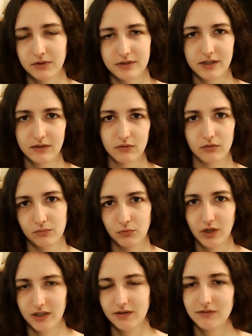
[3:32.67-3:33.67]
because then you do
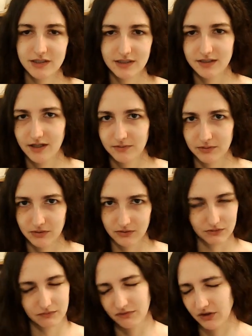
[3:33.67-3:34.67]
more activities there
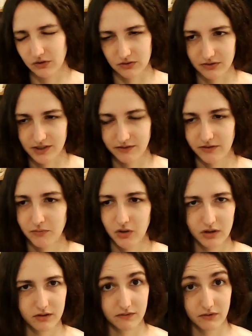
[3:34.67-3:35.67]
because you're saving
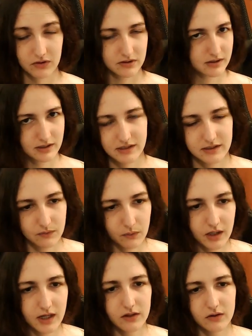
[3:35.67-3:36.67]
money because it's the
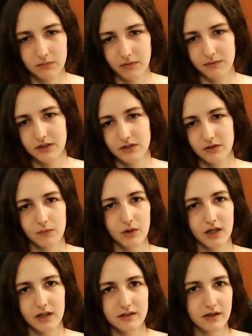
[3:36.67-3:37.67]
way, or maybe
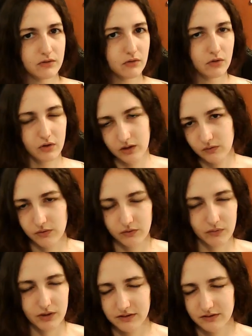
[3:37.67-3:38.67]
someone else that you're going
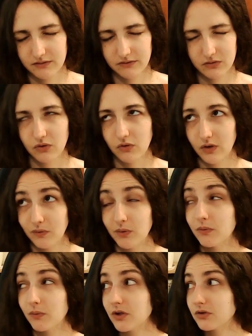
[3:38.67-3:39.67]

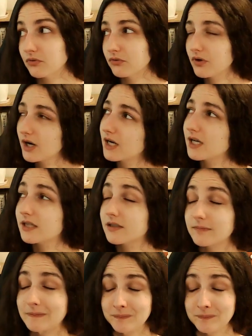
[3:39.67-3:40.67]
with wants to try
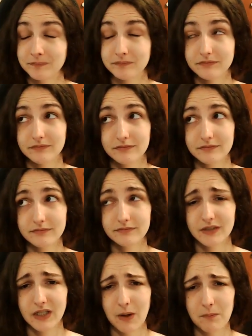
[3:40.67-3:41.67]
it.
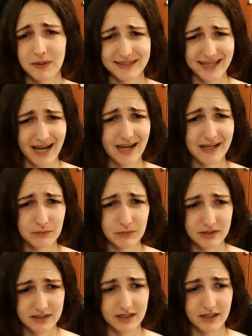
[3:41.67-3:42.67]
But I
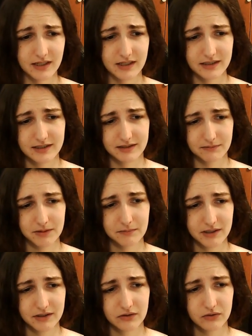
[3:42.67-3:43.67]
would say it's a
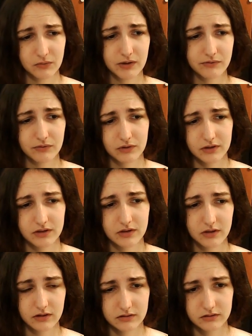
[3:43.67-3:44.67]
bit better to wait for
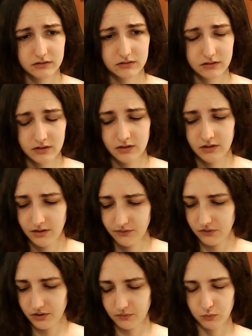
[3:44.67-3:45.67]

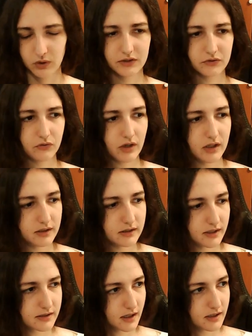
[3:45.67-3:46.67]
the bullet train in
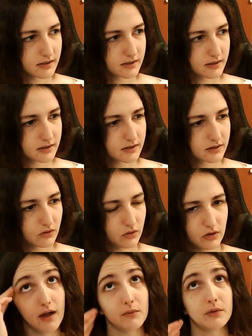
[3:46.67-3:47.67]
those cases.
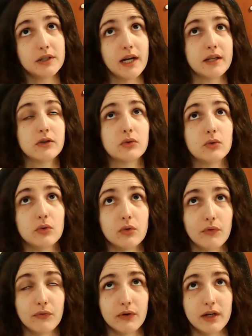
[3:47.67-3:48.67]
I would like
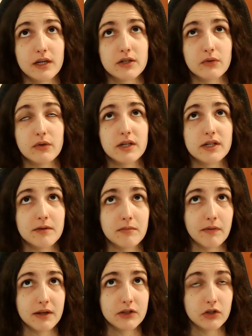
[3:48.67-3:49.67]
to finish this
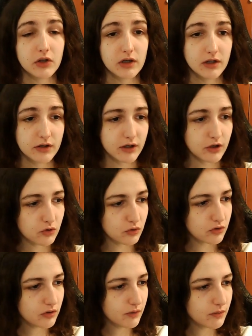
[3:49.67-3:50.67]
stream a bit earlier than
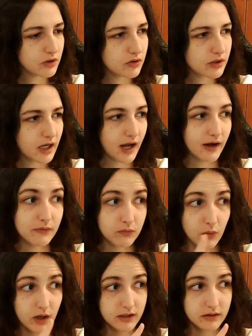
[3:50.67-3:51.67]
usual. We just have
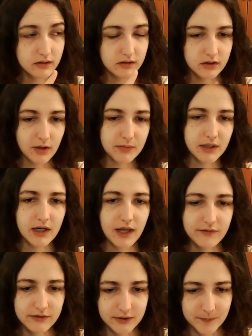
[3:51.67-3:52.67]
one topic
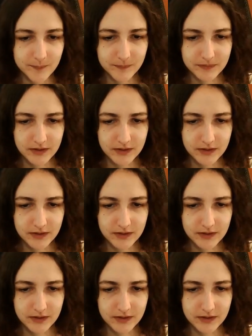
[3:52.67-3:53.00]
left.